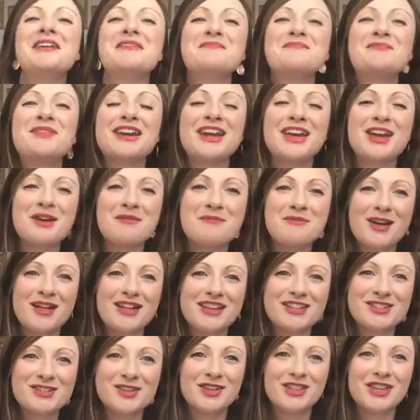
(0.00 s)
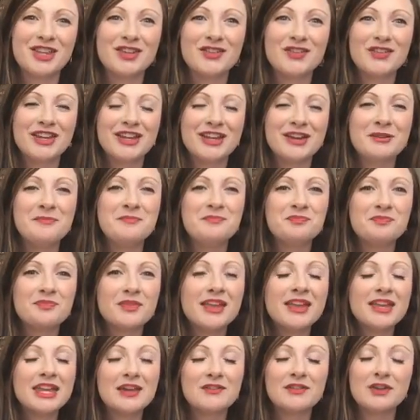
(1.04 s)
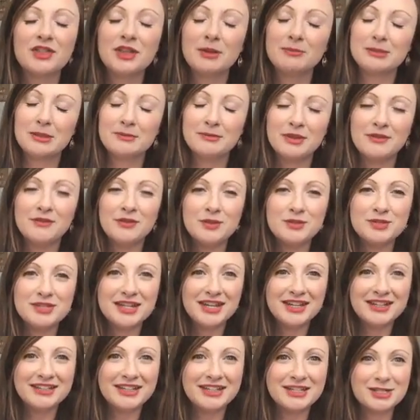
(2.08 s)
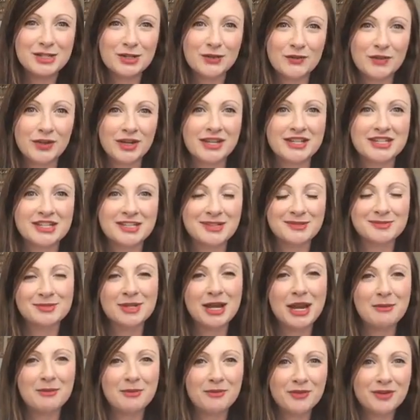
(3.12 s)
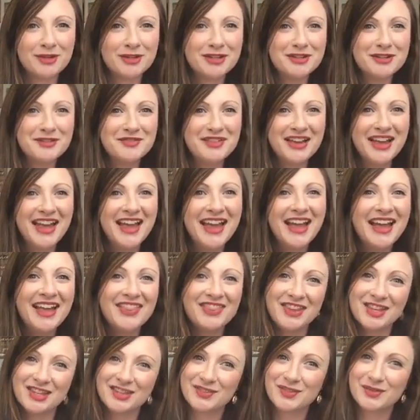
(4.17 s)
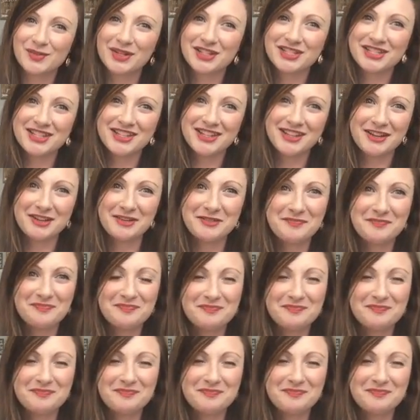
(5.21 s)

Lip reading: But I hope y'all enjoyed this video. Give it a thumbs up if you did, and don't forget to subscribe if you're new. Thanks for watching, y'all.